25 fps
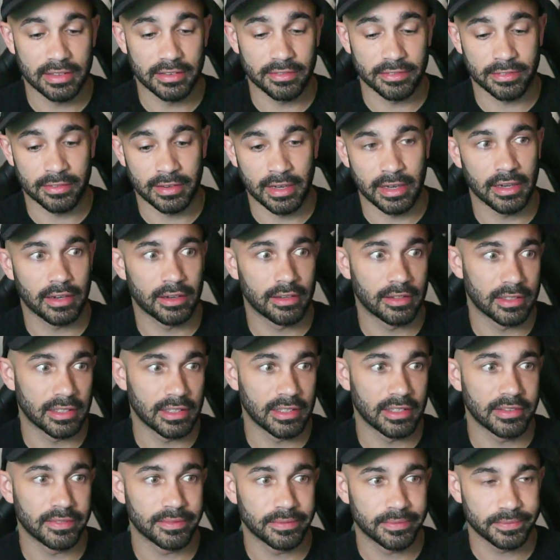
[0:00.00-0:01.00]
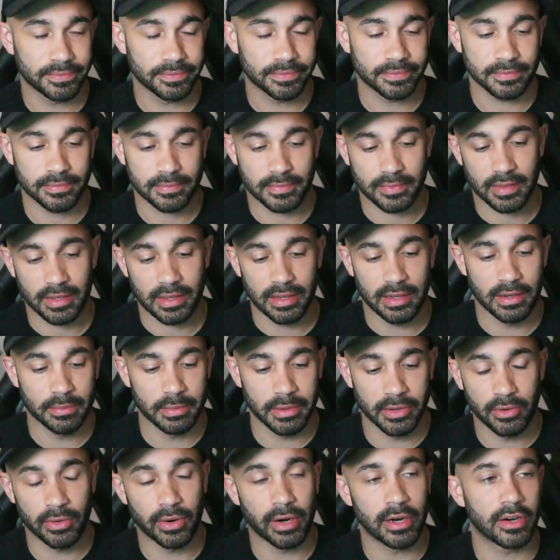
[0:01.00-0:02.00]
finally, I've
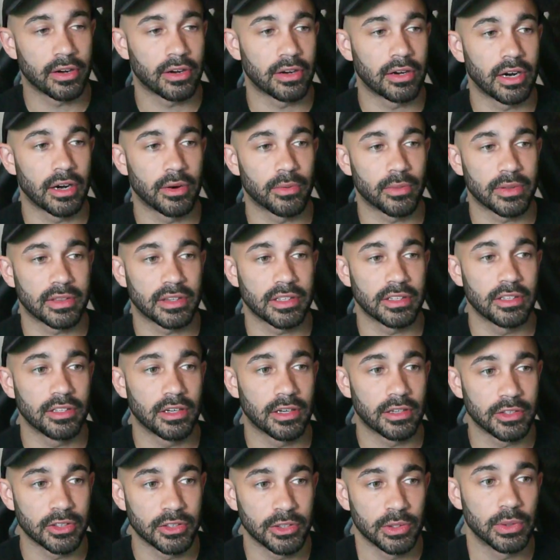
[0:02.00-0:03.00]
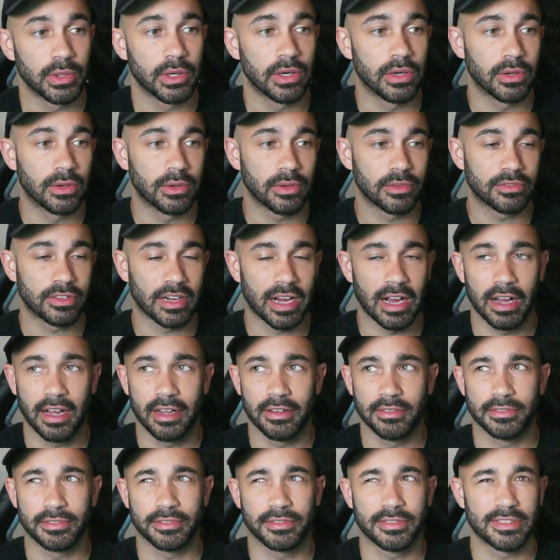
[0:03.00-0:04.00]
been running around with the Yongnuo
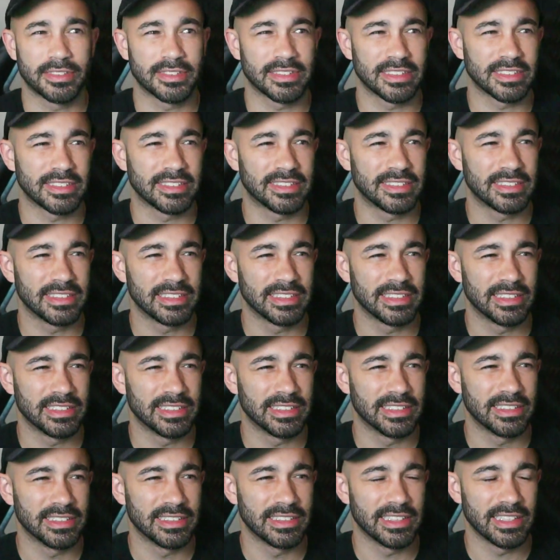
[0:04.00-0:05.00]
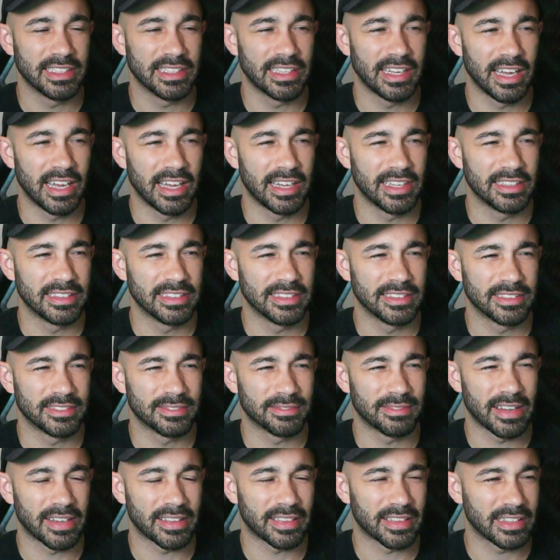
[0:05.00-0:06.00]
560N,
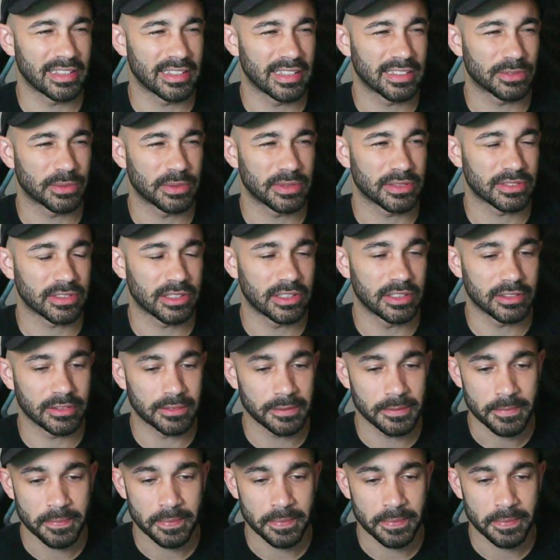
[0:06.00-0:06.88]
I think that's what it's called.